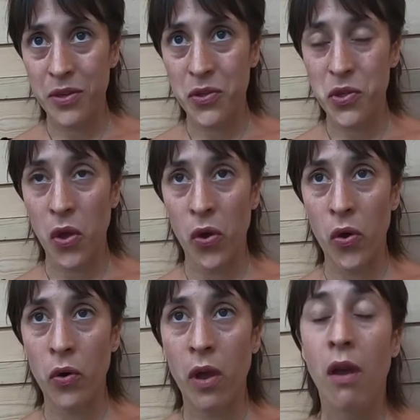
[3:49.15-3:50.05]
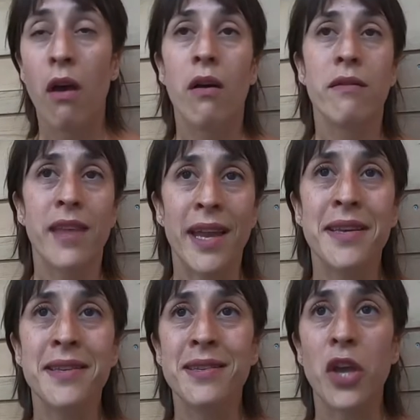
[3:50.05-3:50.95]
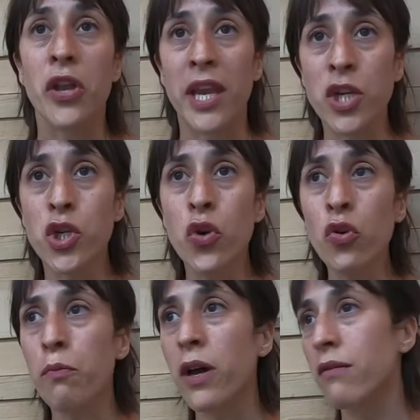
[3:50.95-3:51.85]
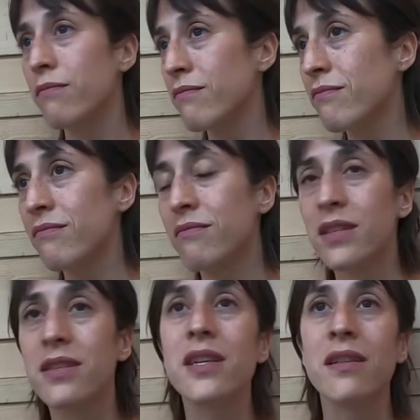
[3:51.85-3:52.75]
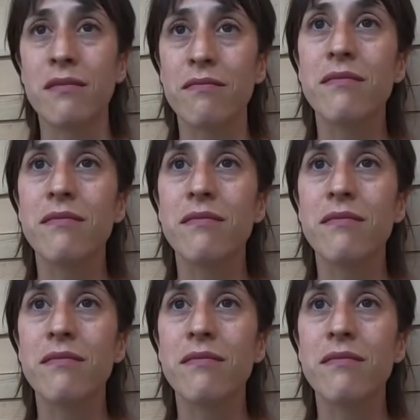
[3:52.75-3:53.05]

So that is an issue, but still.